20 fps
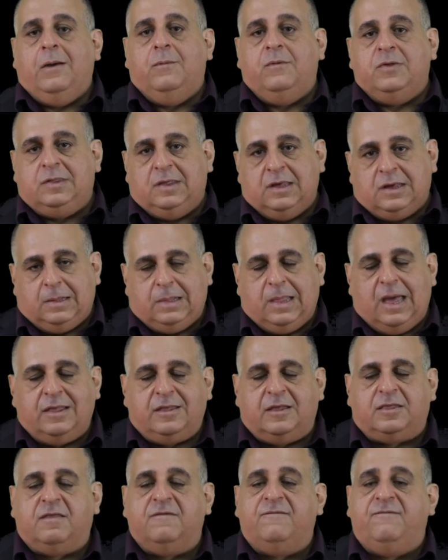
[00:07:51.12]
it was
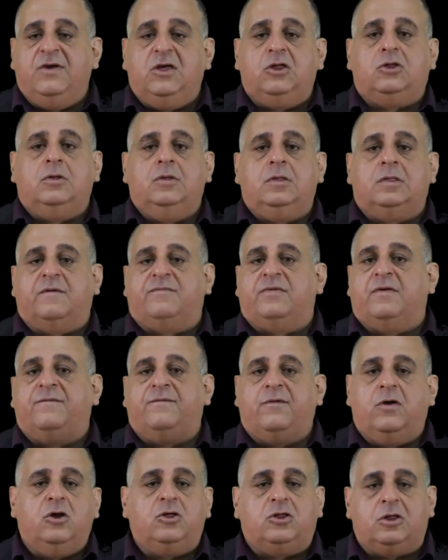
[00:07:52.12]
declared that the visions of the
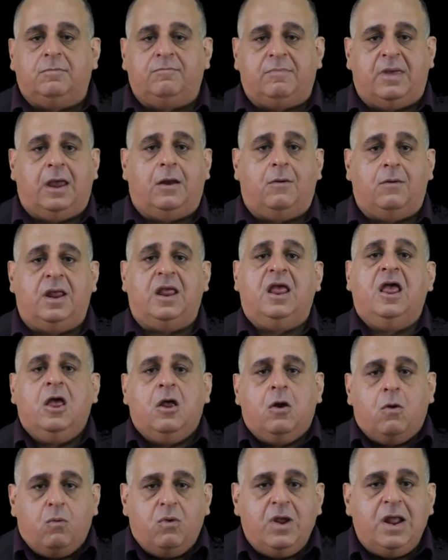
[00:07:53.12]
Virgin Mary
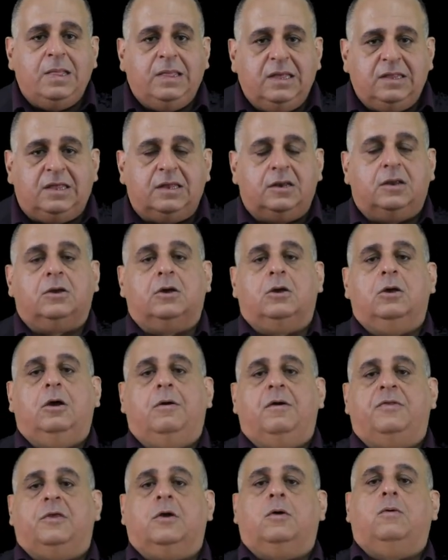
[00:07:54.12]
really did
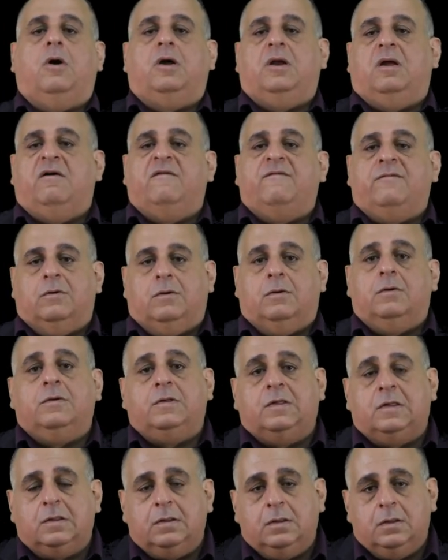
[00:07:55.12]
occur at the Grotto of
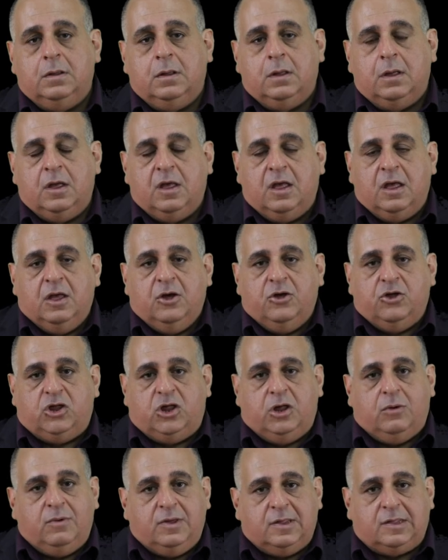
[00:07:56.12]
Lourdes.
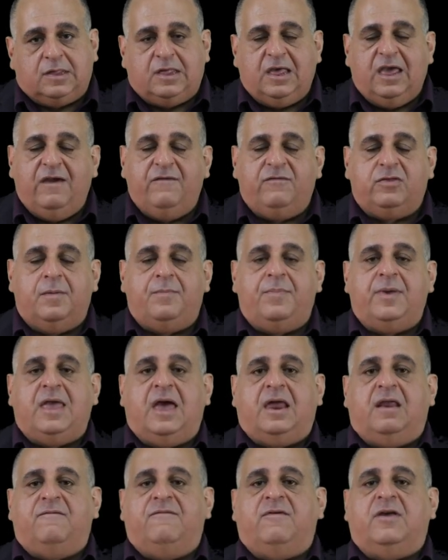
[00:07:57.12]
She received the
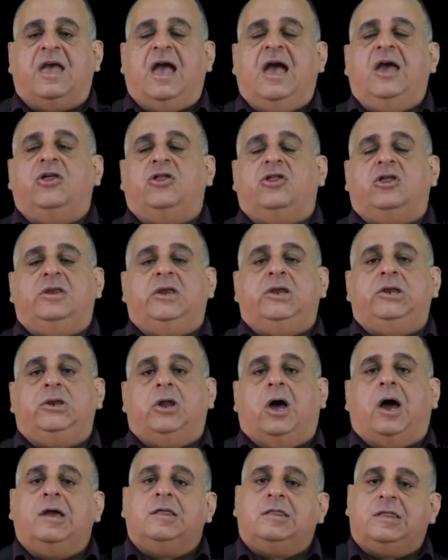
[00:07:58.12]
beatification in
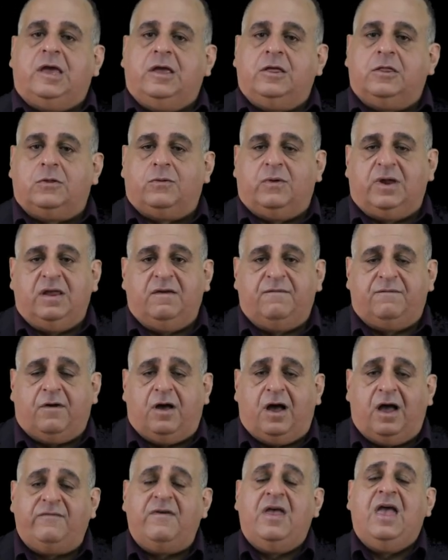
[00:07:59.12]

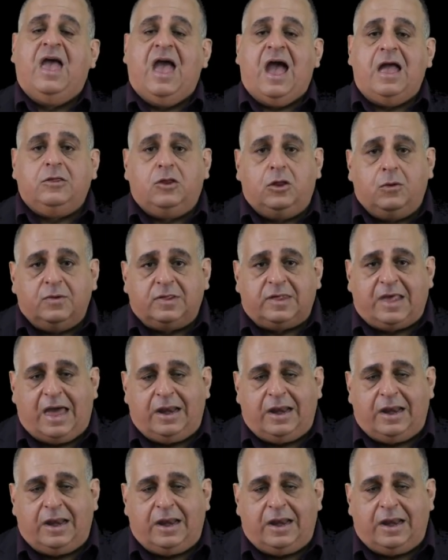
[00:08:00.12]
1925 and she was